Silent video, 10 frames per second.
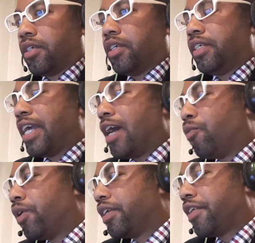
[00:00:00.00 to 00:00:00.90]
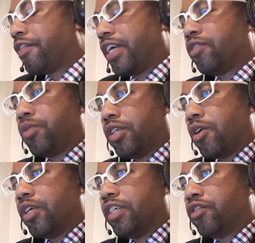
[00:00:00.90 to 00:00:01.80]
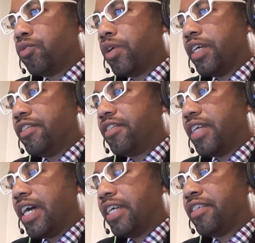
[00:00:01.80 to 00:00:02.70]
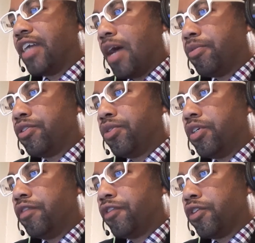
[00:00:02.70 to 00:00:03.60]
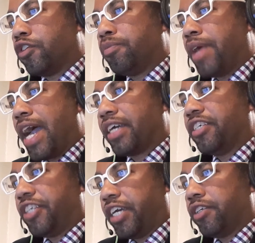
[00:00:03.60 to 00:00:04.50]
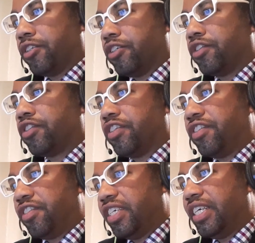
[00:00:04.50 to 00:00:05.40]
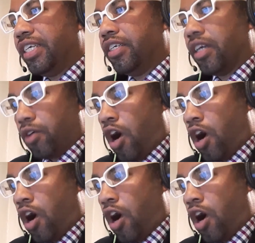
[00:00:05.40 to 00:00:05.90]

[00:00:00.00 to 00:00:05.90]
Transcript: Yeah, one of the things we noticed was that it's an opportunity for those baggage handlers to see